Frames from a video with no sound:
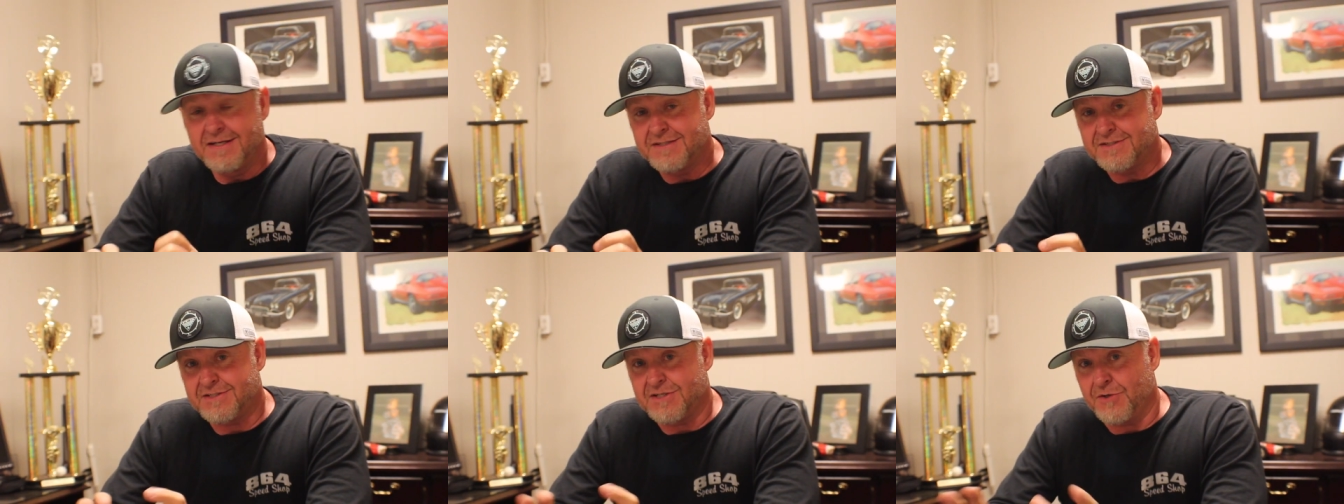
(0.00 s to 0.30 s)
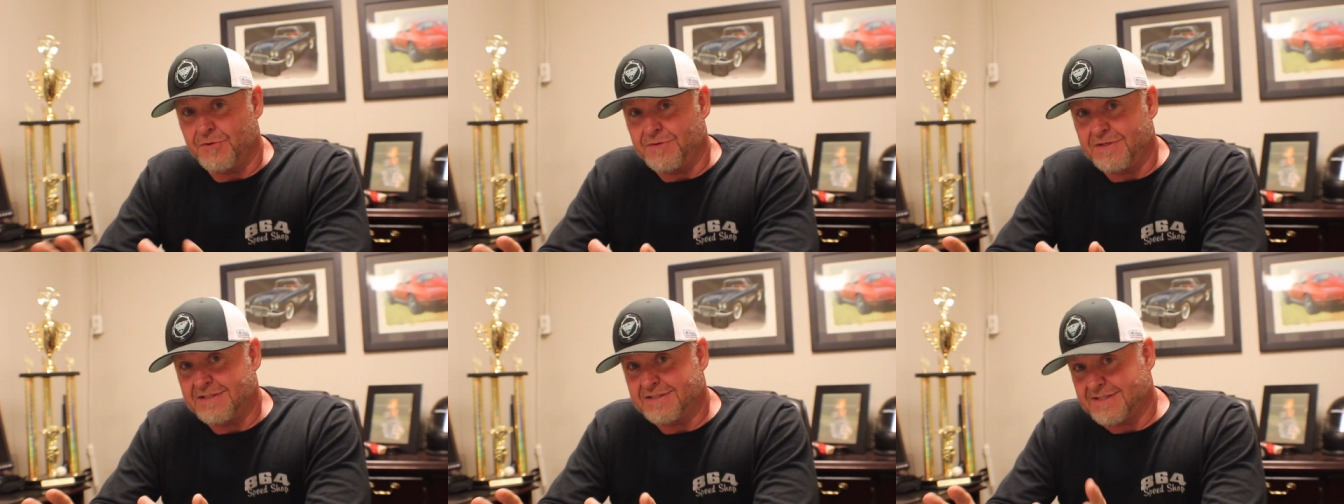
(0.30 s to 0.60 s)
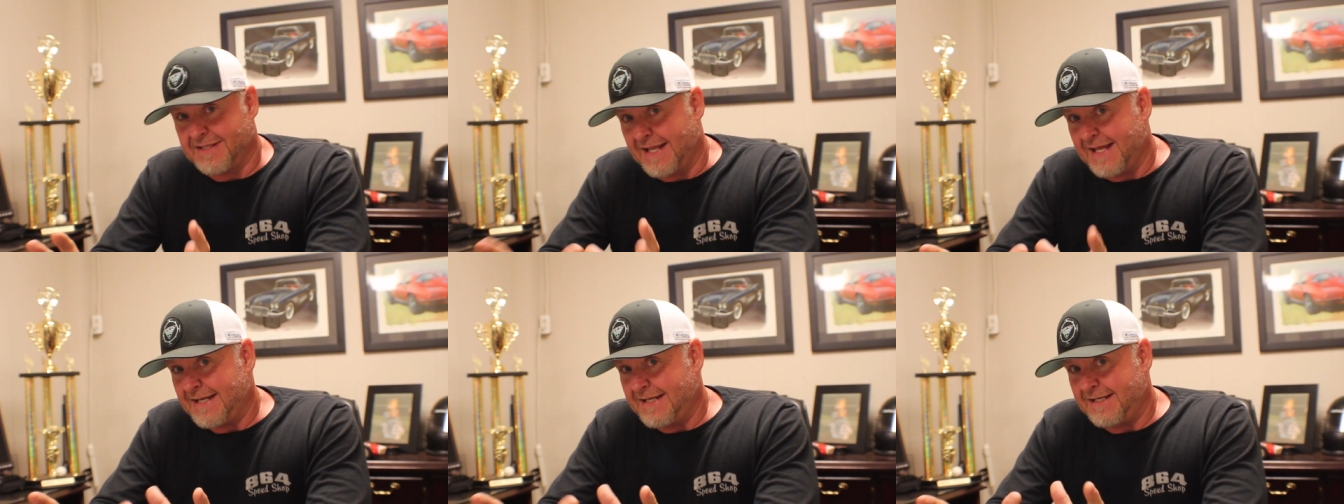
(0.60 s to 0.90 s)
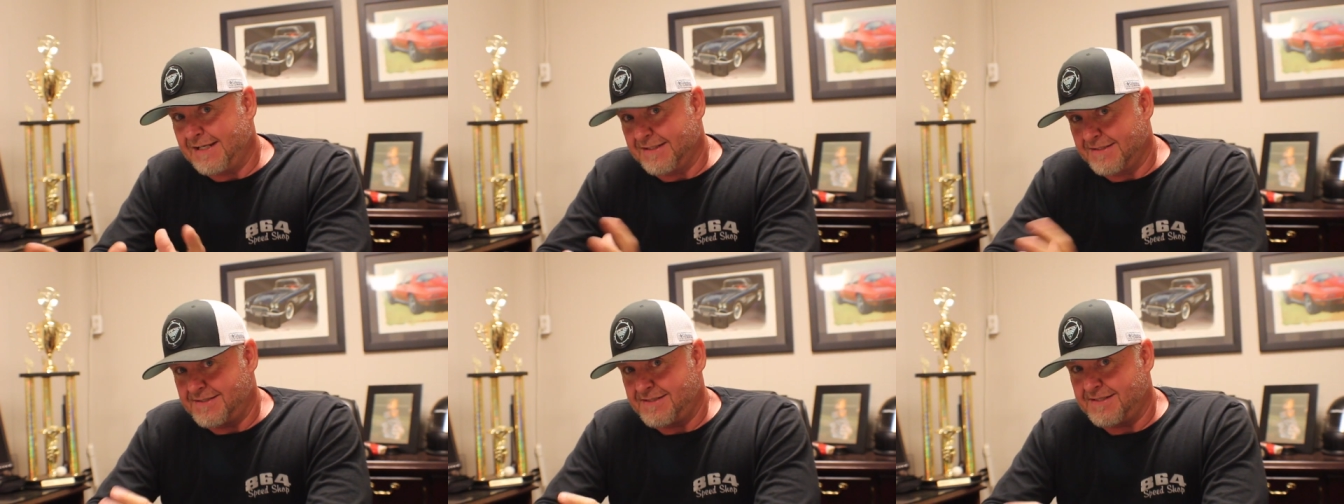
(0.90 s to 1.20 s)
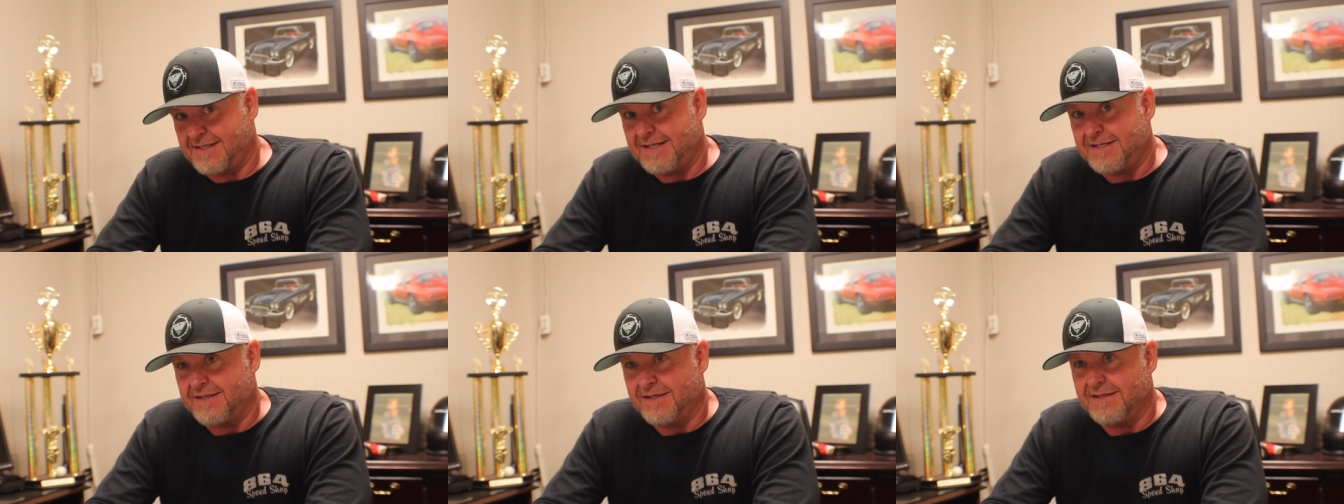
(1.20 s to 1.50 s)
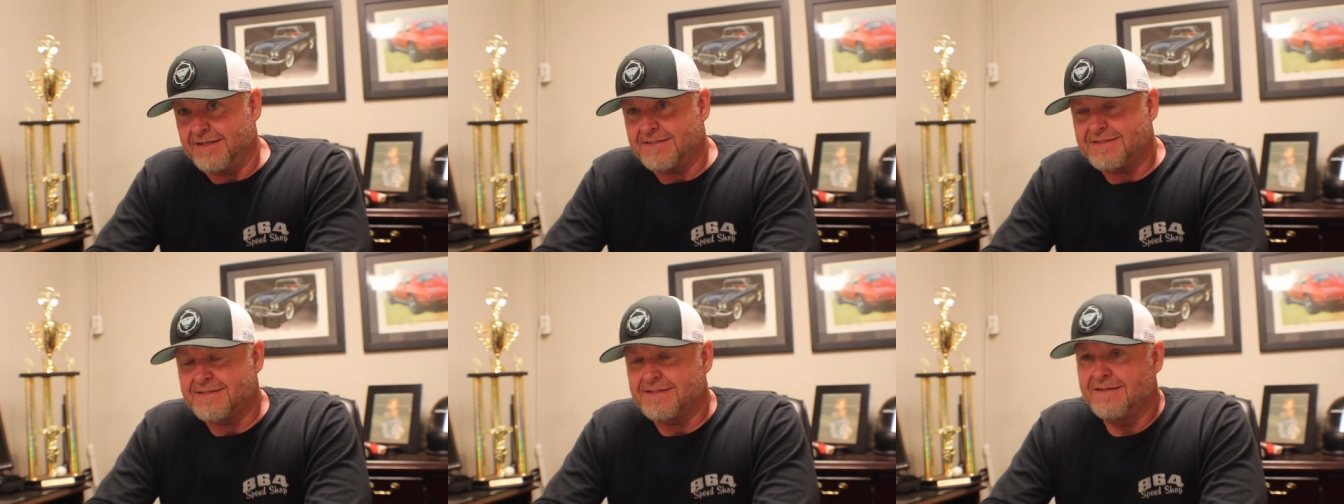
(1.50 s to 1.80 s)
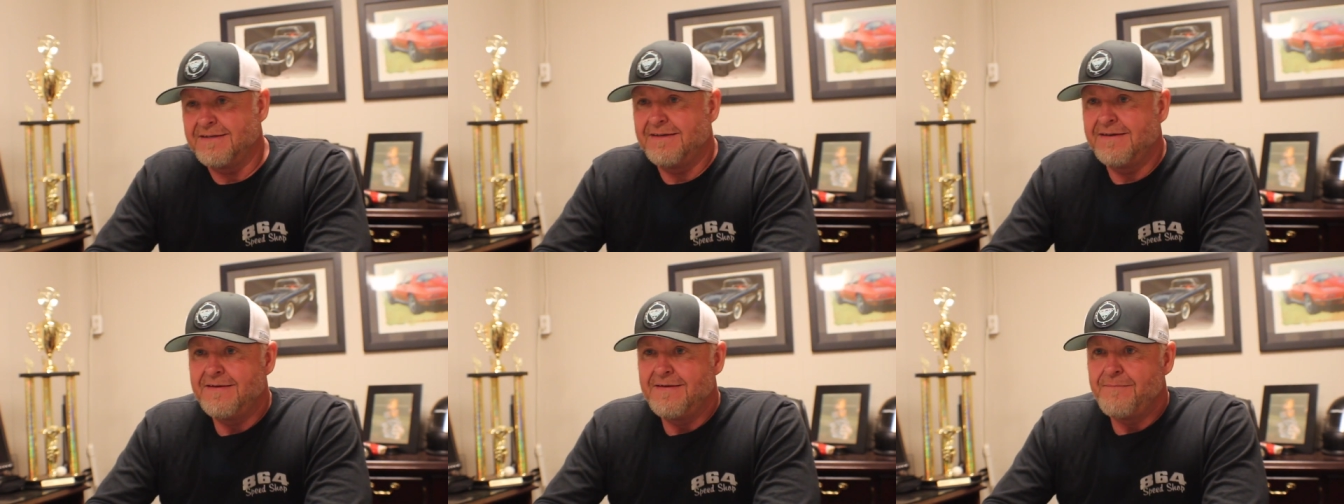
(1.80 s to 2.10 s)
so this lady could see
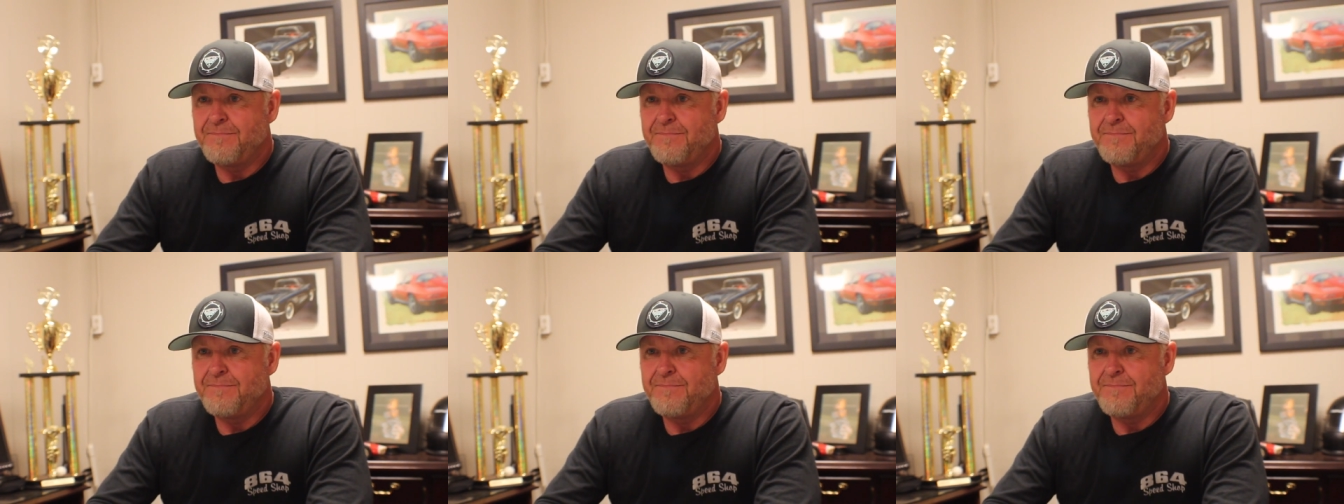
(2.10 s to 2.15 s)
us.